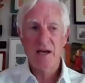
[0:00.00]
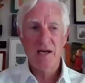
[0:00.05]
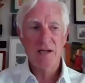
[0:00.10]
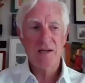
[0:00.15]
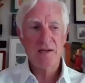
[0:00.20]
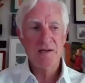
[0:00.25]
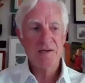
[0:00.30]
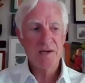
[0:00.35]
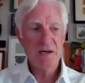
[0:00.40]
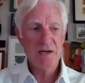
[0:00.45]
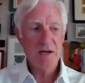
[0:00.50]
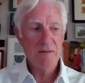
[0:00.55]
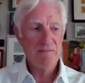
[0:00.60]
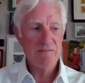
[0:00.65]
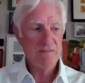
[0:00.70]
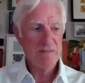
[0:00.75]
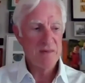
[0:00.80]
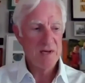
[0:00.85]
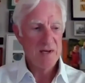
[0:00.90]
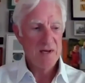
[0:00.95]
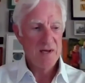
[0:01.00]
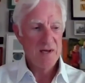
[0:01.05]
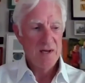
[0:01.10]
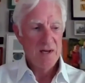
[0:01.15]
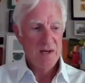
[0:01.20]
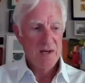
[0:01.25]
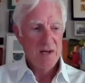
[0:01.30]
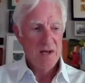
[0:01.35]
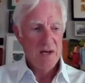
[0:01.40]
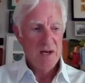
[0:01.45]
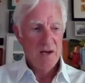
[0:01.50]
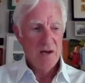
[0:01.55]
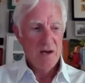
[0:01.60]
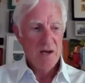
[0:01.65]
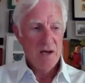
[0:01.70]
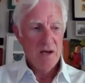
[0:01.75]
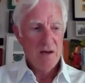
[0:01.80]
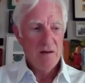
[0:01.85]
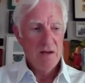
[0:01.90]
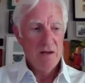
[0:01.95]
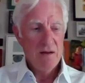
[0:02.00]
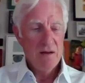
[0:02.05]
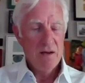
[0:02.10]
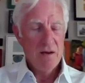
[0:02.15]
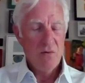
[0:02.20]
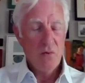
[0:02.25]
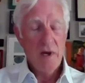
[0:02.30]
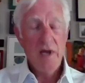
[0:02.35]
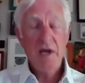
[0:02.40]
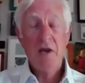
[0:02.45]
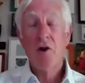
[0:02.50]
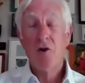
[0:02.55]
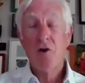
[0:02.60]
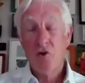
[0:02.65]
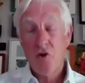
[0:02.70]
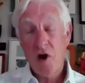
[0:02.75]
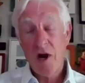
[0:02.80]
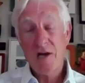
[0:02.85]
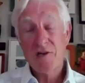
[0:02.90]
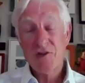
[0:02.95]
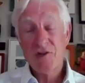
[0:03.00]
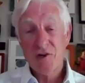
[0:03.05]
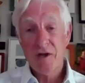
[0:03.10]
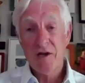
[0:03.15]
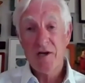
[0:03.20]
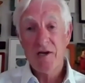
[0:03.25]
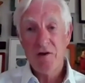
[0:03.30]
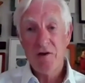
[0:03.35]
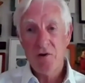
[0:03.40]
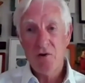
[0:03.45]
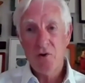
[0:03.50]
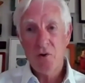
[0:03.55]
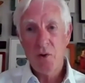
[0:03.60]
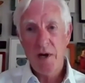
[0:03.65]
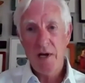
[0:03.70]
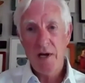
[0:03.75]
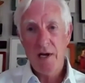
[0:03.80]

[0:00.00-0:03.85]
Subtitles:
And we congratulate you.